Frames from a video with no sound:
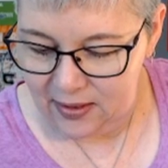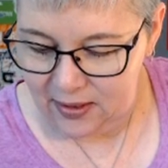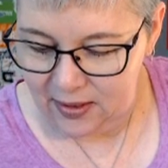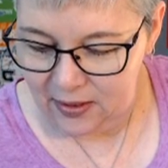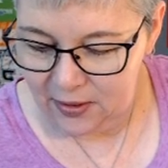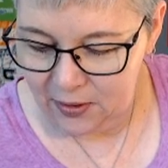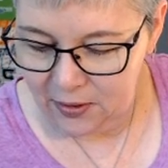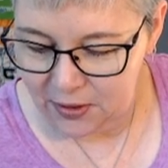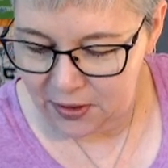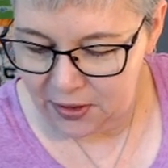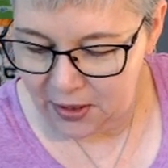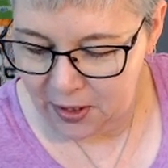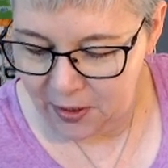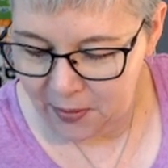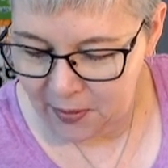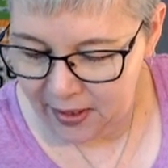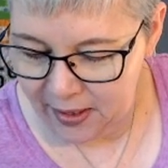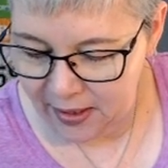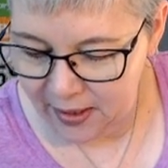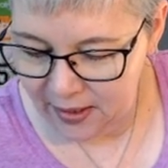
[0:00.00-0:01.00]
Still
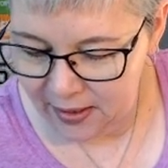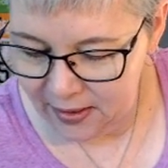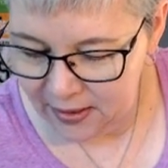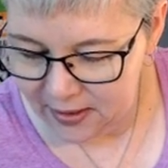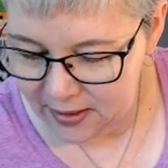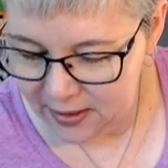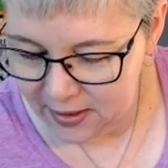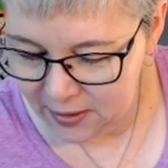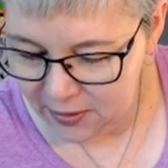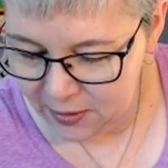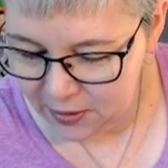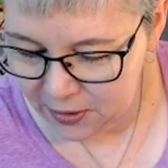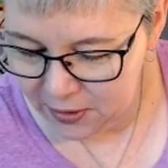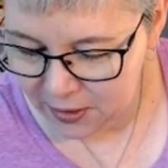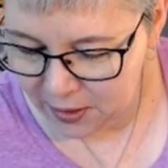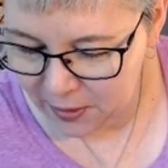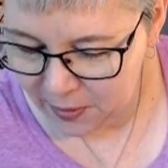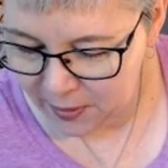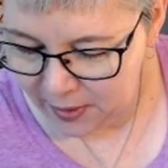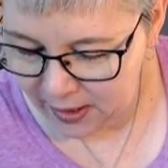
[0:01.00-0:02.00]
sewing, still
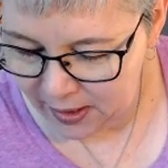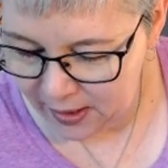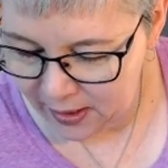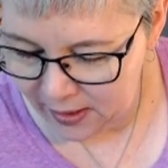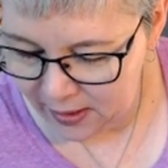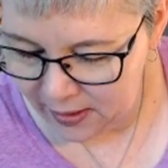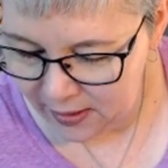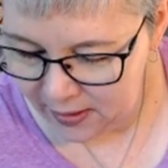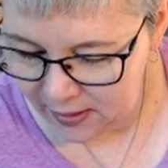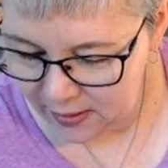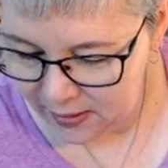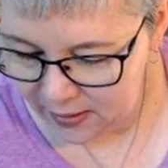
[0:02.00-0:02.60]
sewing.